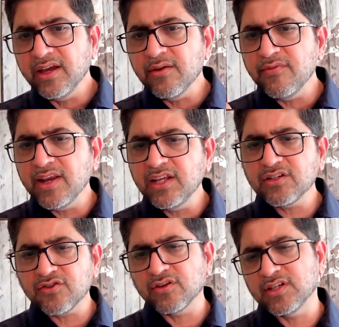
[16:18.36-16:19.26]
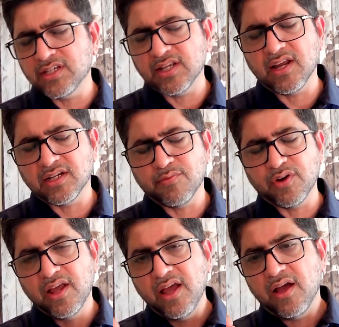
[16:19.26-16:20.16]
And a very strong, this is the last
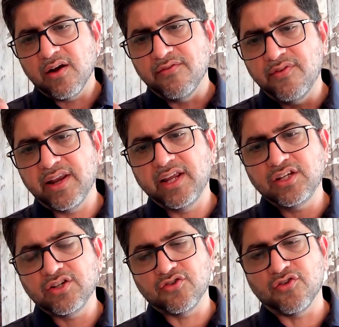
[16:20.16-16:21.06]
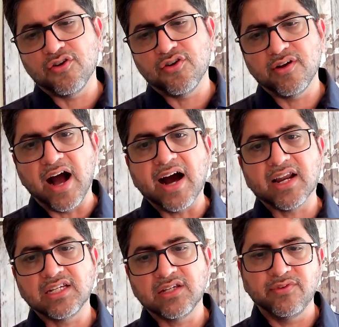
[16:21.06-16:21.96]
point, a very strong
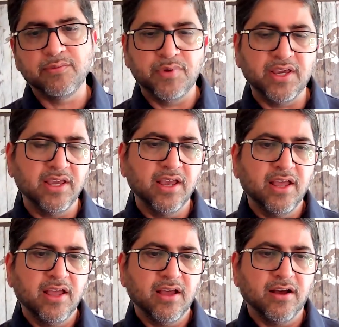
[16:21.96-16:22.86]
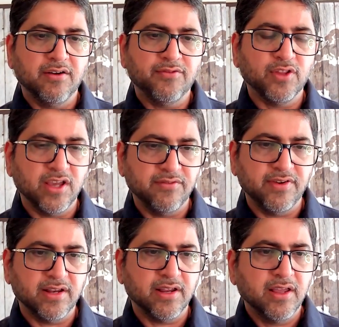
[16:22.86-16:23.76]
RSVP for the
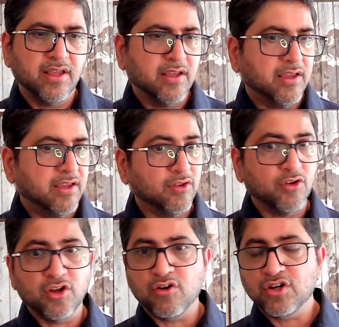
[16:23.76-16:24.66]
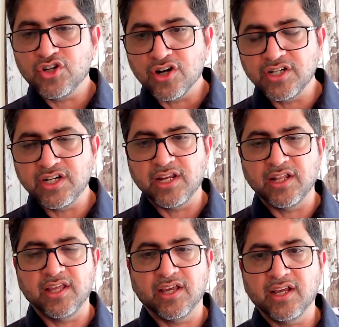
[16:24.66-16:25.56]
event. Even though you're not charging
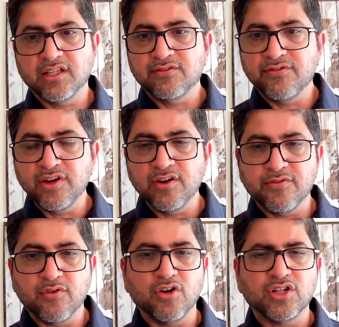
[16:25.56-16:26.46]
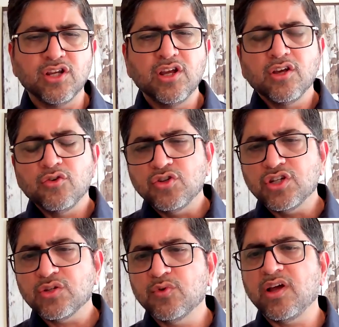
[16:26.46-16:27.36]
anything, it's free of cost. You
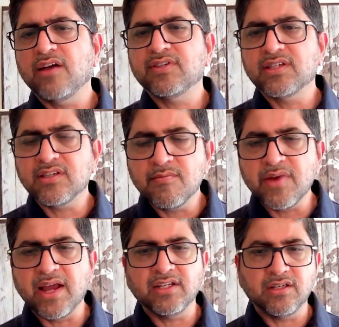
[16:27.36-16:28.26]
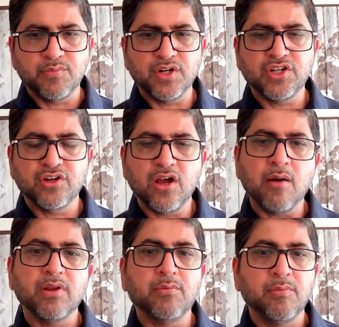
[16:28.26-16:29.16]
just want to have some anticipation
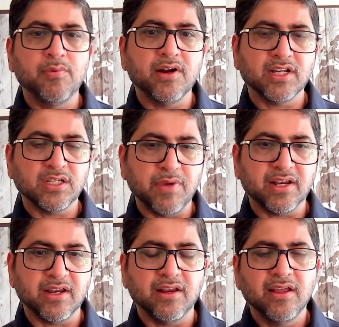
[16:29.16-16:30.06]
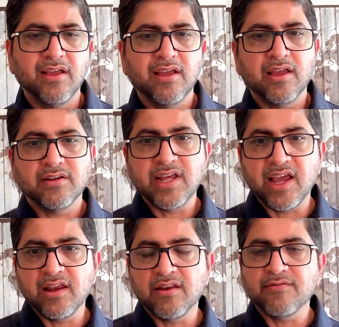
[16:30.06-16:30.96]
how many people are expected.
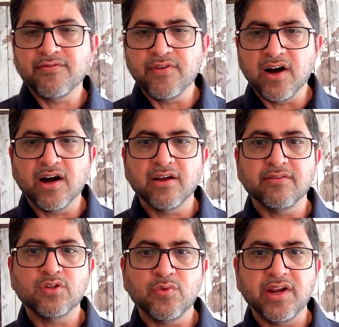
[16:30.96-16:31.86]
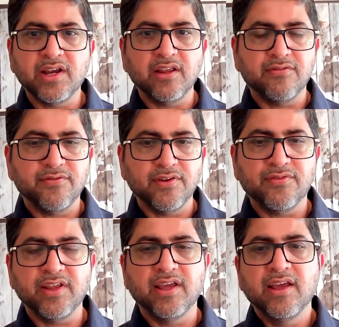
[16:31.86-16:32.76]
10, 5, 20,
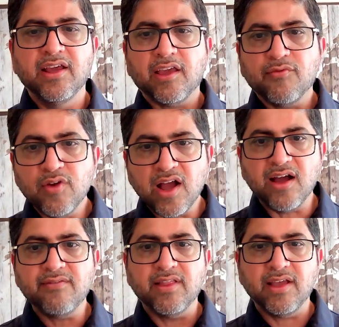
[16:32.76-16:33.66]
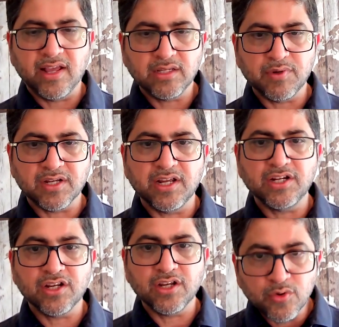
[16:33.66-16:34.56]
50. If you have that
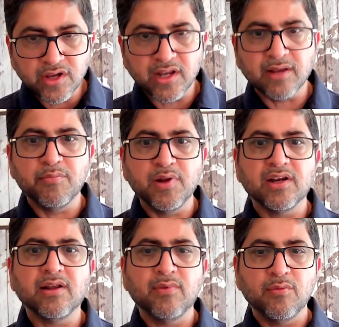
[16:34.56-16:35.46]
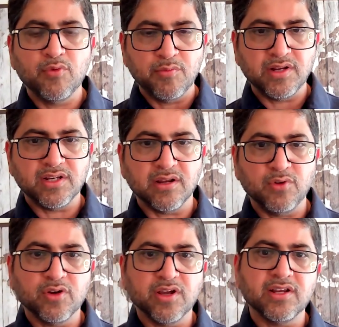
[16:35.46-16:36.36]
expectation, you can build up the
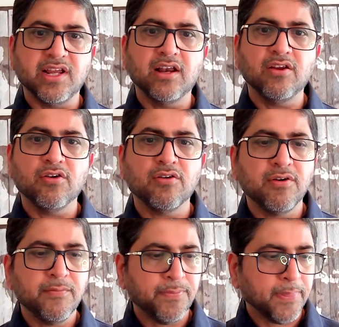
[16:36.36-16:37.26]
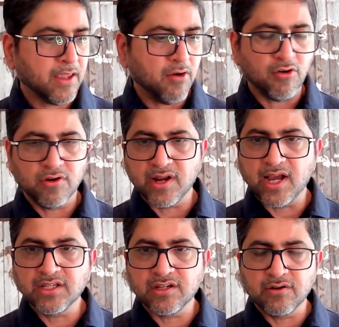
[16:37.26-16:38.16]
momentum. You can tell your
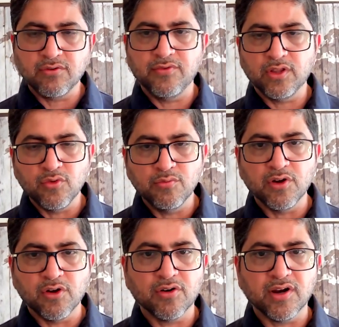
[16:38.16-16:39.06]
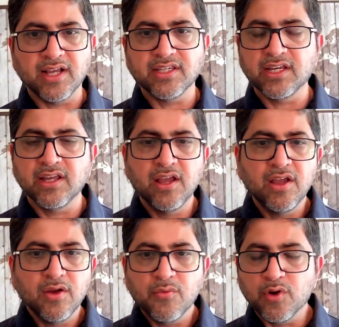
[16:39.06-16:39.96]
organizer with whom you're organizing
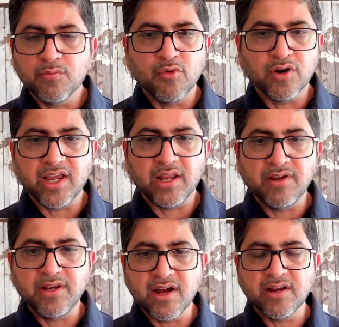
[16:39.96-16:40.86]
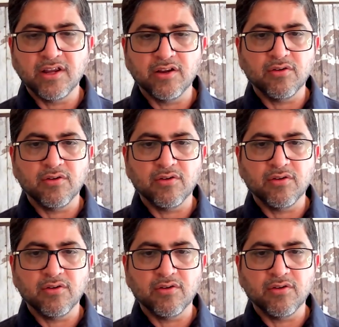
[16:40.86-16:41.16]
what more can be done.